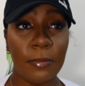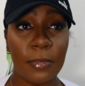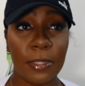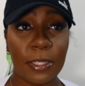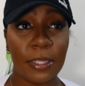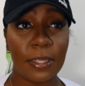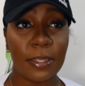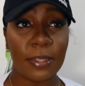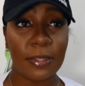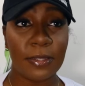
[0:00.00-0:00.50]

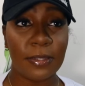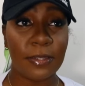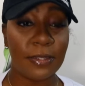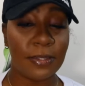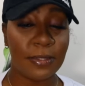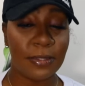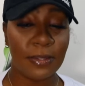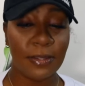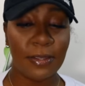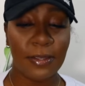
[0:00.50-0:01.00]

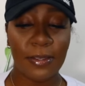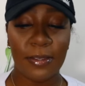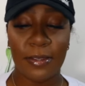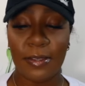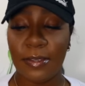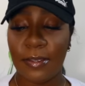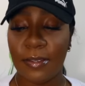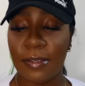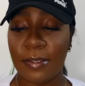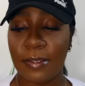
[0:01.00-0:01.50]
because,
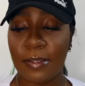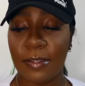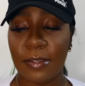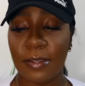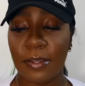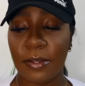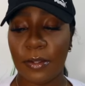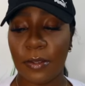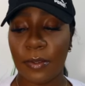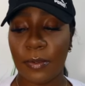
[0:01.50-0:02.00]

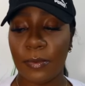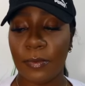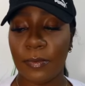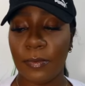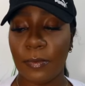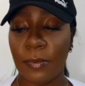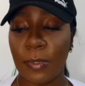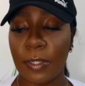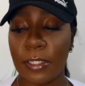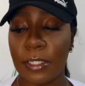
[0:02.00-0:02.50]
you know,
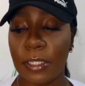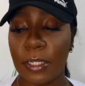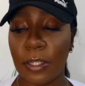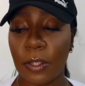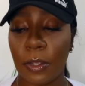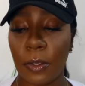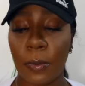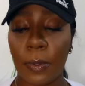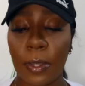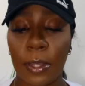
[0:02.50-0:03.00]
one didn't
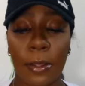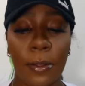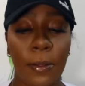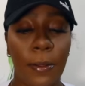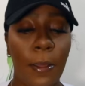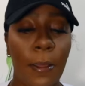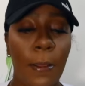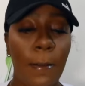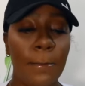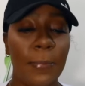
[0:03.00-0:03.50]
go well.
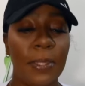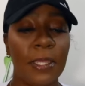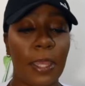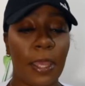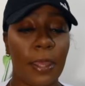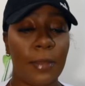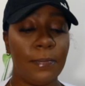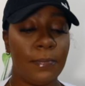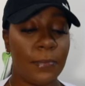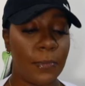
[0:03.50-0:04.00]
But
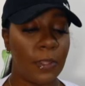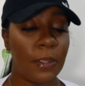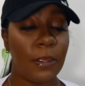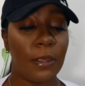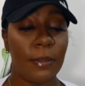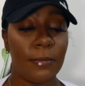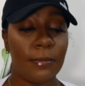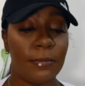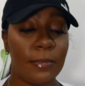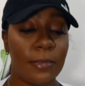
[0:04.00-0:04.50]
yeah,
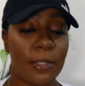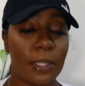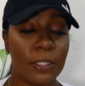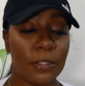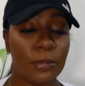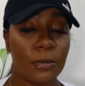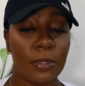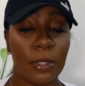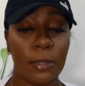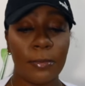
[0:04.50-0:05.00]
um,
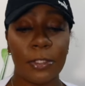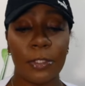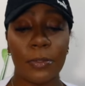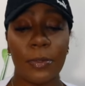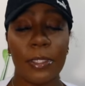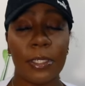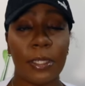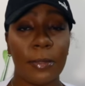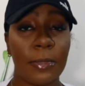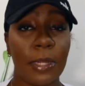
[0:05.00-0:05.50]
that's what I'm
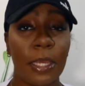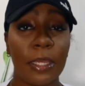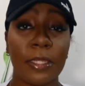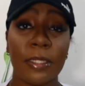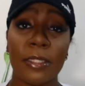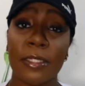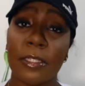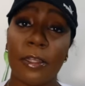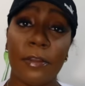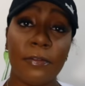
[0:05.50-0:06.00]
doing. I'm not
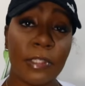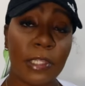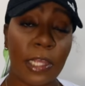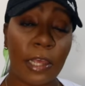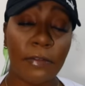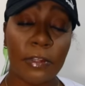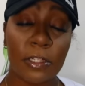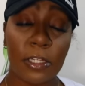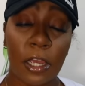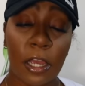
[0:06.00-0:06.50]
going to
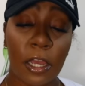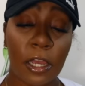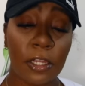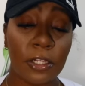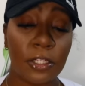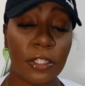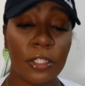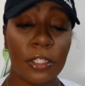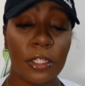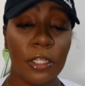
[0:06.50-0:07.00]

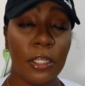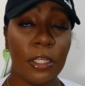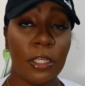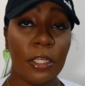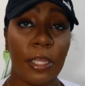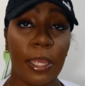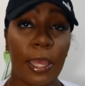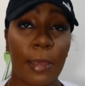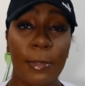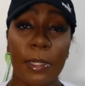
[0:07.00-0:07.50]
self-sabotage.
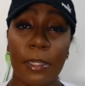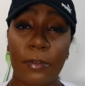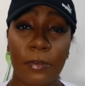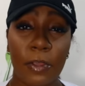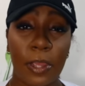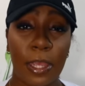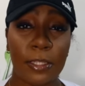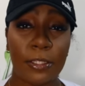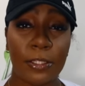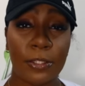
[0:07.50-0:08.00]
How many of you
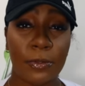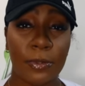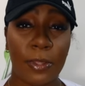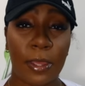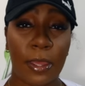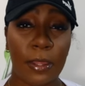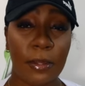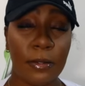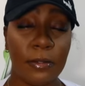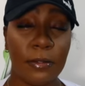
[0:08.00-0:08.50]
guys do
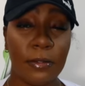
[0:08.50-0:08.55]
that?